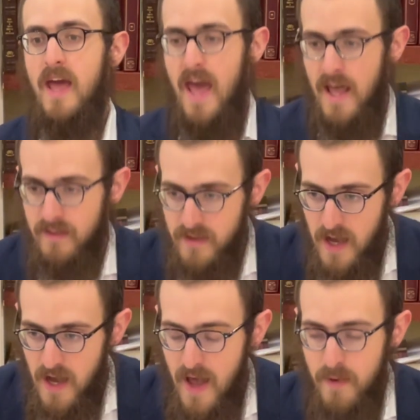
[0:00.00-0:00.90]
and
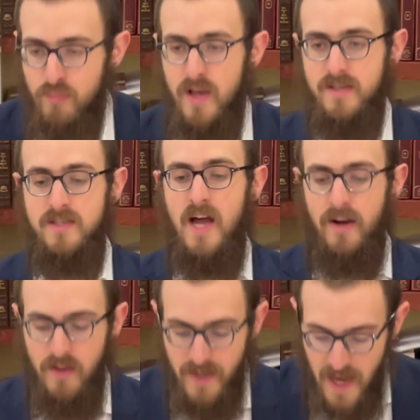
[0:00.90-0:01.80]
praise his
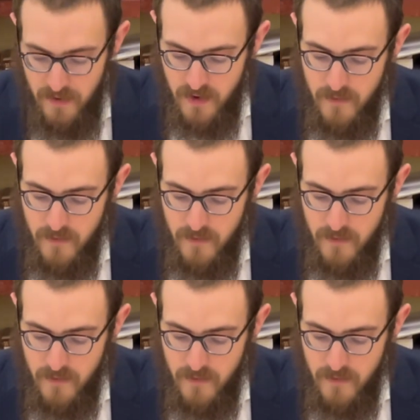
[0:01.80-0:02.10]
idol again.